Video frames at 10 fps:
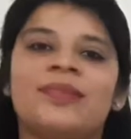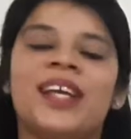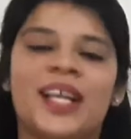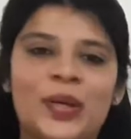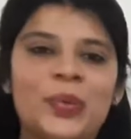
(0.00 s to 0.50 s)

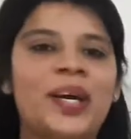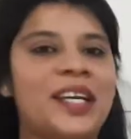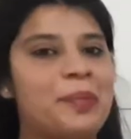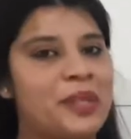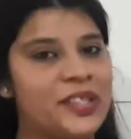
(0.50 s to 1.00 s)
Hello and
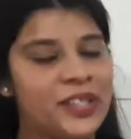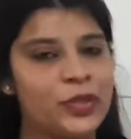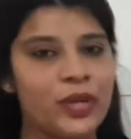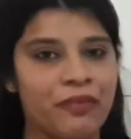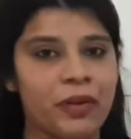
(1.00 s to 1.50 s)
namaste
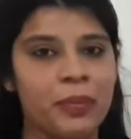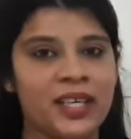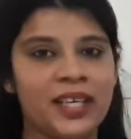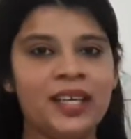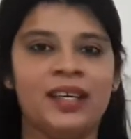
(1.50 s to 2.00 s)
to
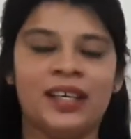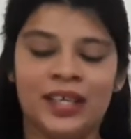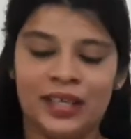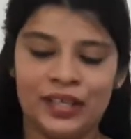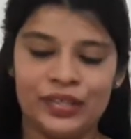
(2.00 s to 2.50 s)
everybody.
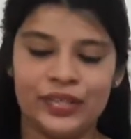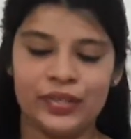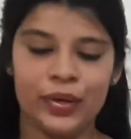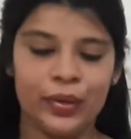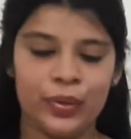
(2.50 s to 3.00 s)

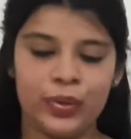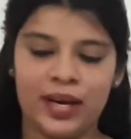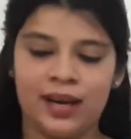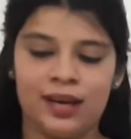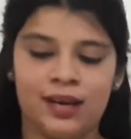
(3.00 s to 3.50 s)
So,